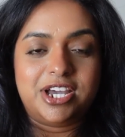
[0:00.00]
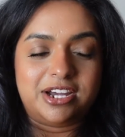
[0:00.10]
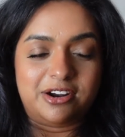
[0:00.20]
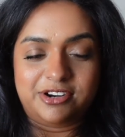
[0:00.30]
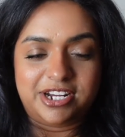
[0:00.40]

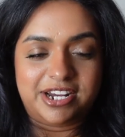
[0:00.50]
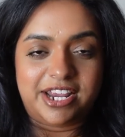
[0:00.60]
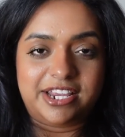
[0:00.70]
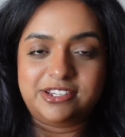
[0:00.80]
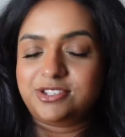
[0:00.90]
around her
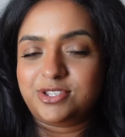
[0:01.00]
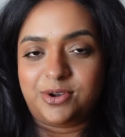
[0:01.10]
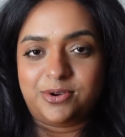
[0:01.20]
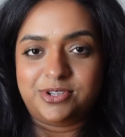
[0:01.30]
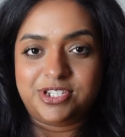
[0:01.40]
age,
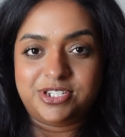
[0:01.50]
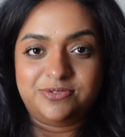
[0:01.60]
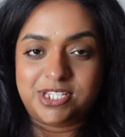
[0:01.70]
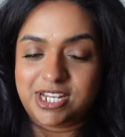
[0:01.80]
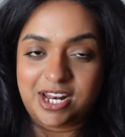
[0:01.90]
so she
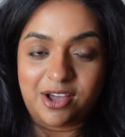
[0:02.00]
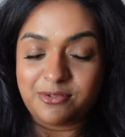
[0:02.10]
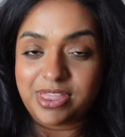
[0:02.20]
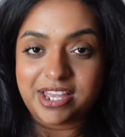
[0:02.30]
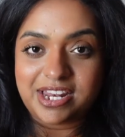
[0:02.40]
was in love
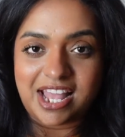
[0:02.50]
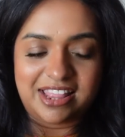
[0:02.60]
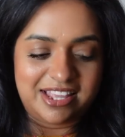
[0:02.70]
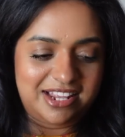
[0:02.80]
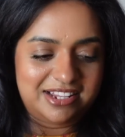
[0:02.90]
with it,
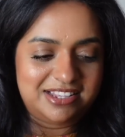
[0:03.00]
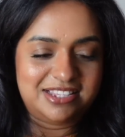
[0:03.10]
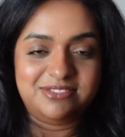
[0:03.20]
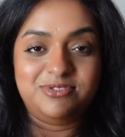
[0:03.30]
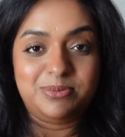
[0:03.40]
and then
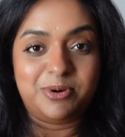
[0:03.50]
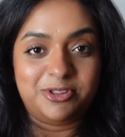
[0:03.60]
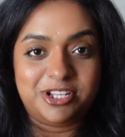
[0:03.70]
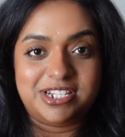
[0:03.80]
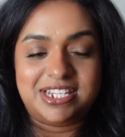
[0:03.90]
we
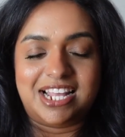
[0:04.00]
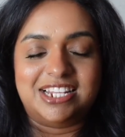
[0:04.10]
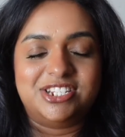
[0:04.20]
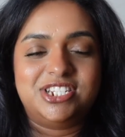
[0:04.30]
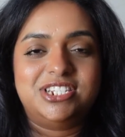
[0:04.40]
bought this,
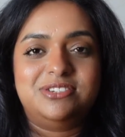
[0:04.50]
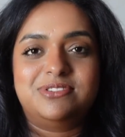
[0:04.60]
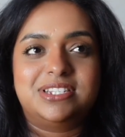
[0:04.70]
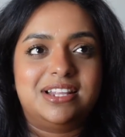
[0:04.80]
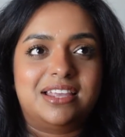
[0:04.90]
and she
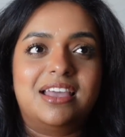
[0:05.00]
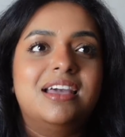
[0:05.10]
was like,